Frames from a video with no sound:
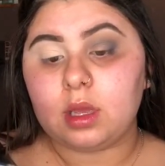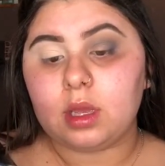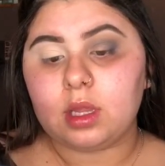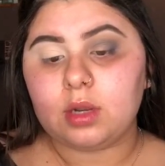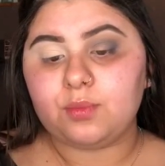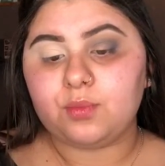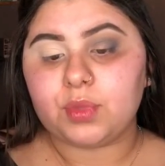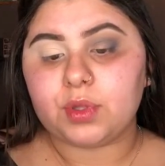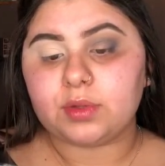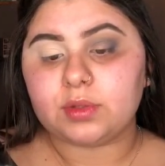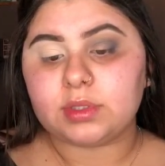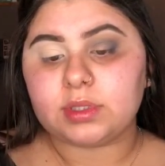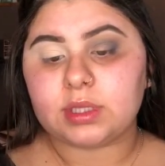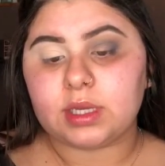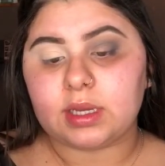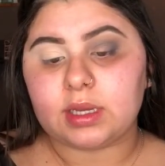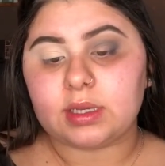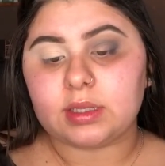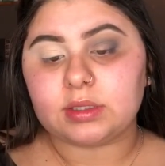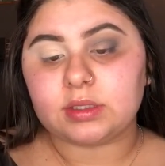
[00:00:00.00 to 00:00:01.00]
on both
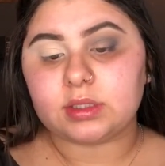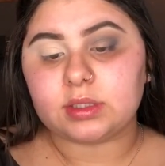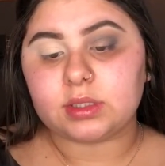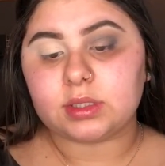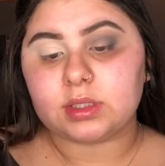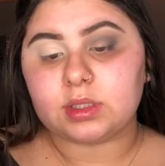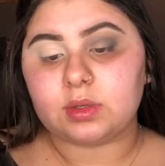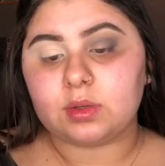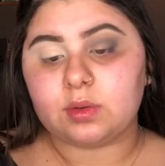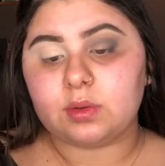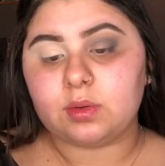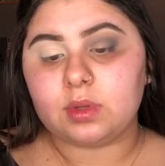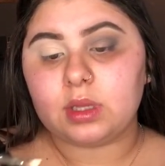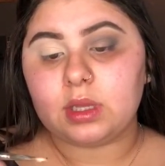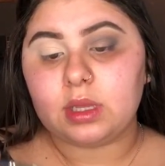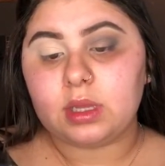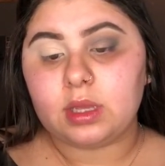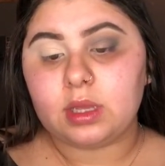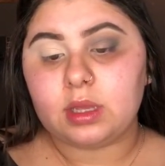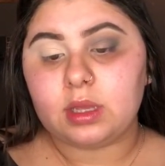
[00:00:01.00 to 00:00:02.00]
sides just so
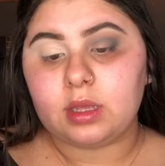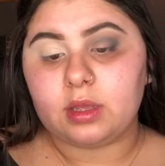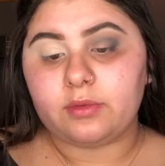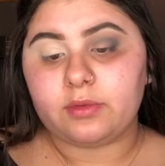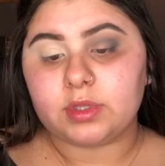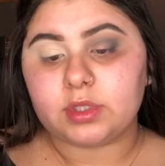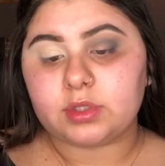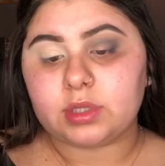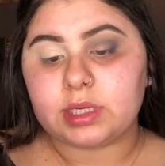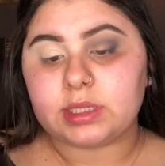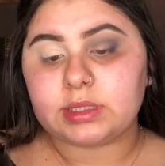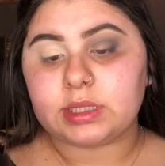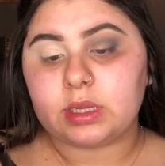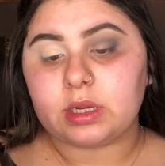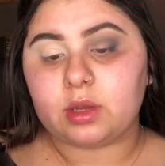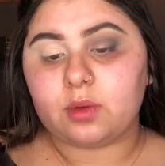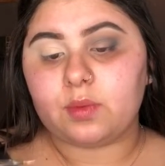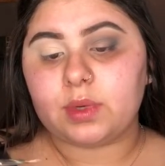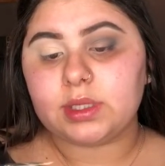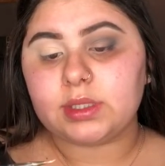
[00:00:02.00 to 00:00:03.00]
if it dries out
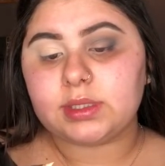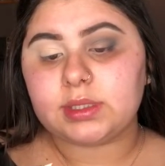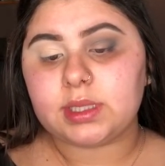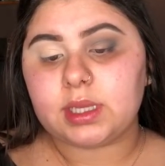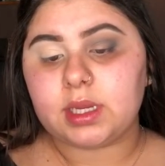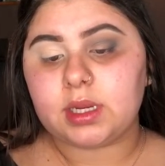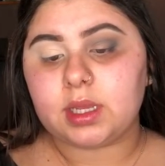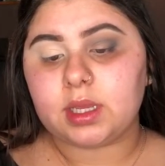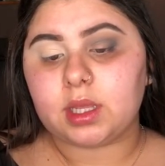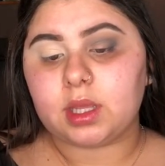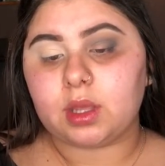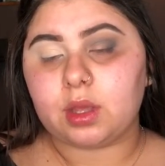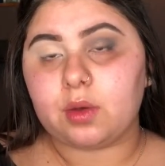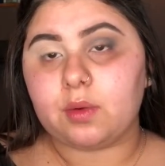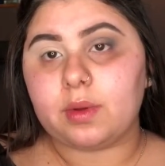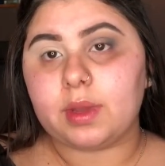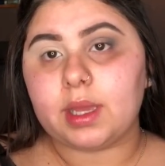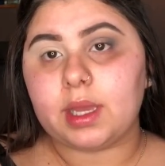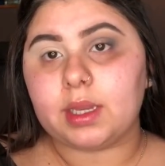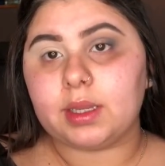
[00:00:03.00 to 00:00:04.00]
on one side, I can go
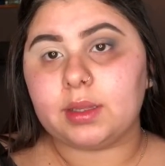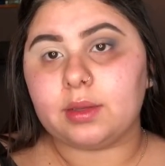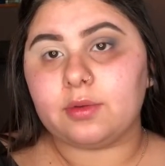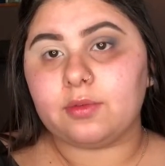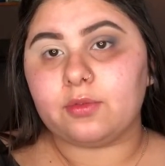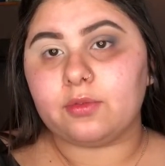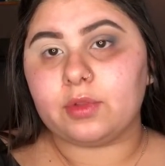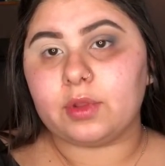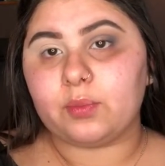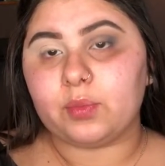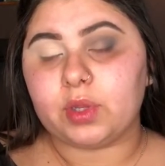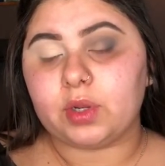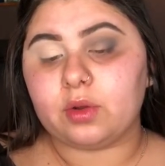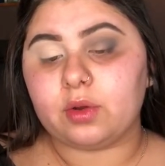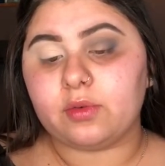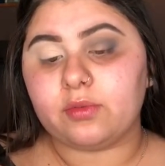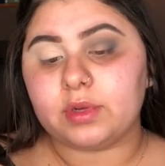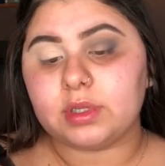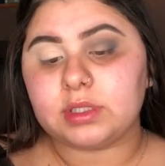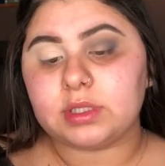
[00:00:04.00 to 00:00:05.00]
ahead and flip it
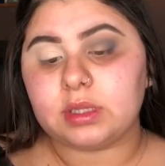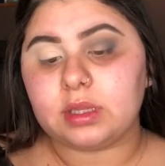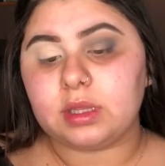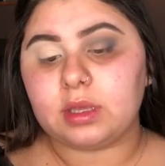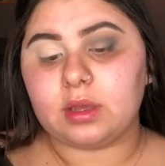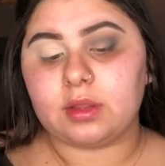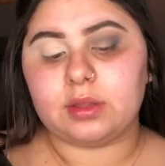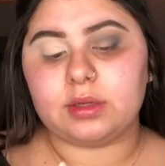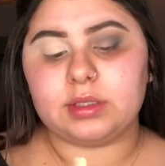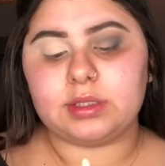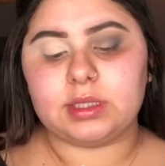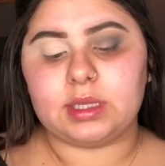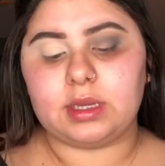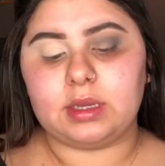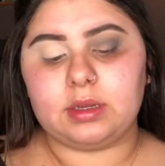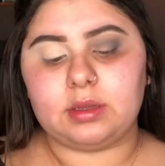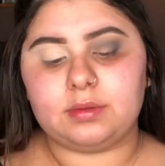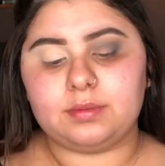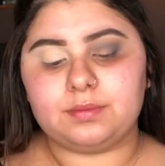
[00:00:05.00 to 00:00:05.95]
over to the other side.